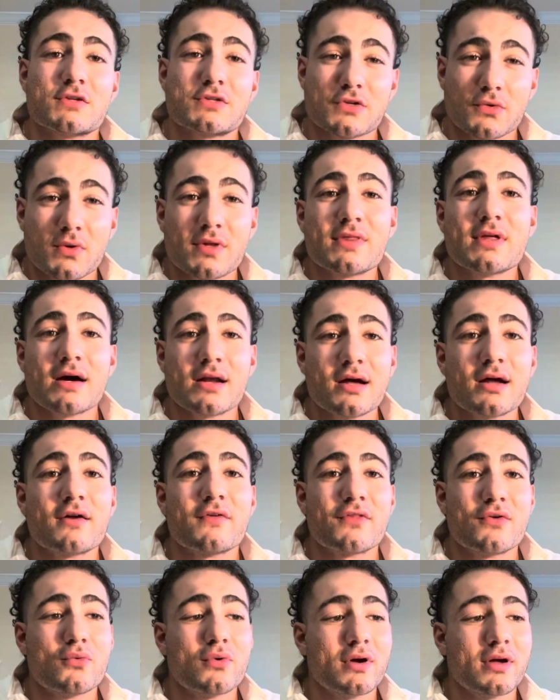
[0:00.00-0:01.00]
So with that out
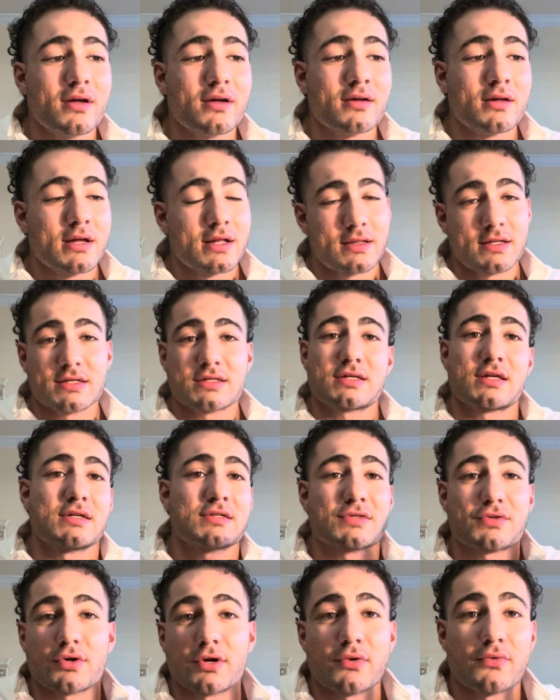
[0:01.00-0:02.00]
of the way, let's get
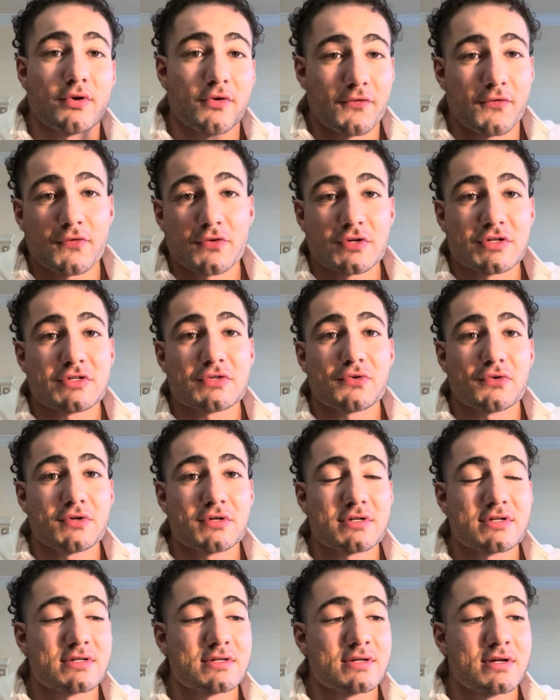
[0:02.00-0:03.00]
started with our first
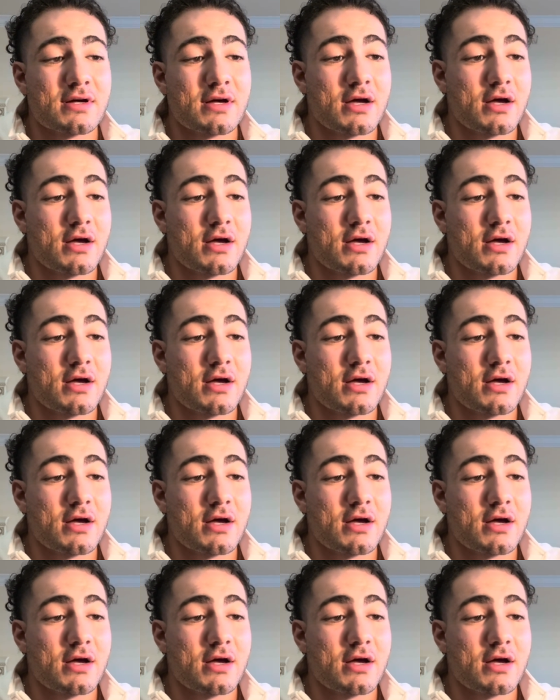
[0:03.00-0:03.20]
source.